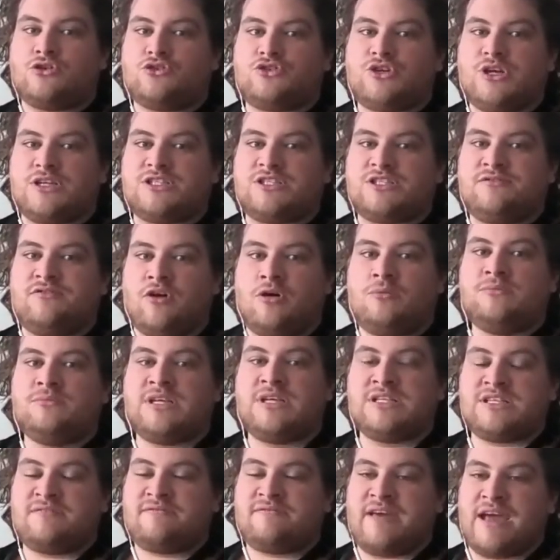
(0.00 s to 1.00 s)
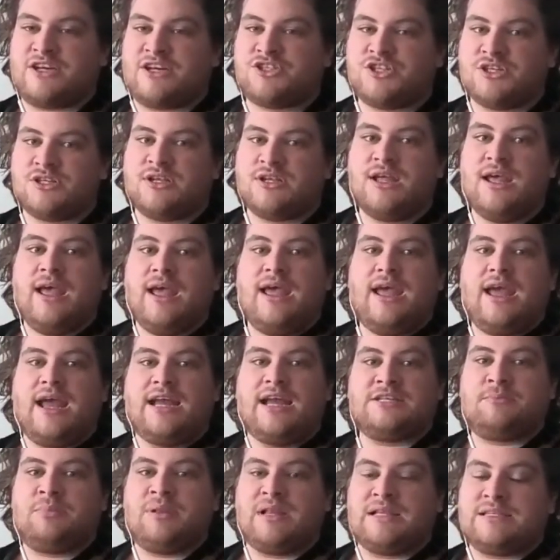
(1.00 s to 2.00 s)
transform disaffection
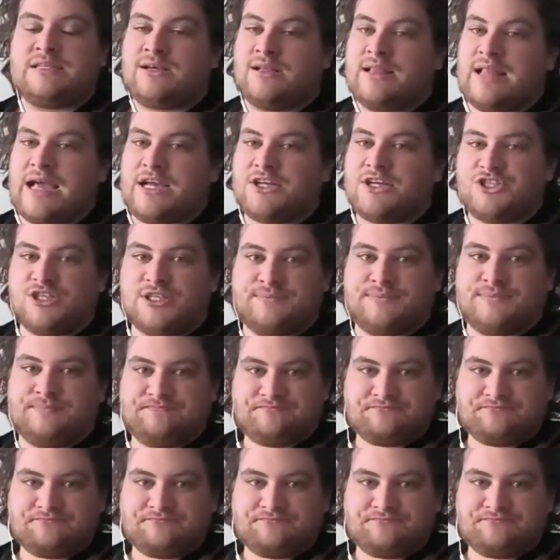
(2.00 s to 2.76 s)
into political action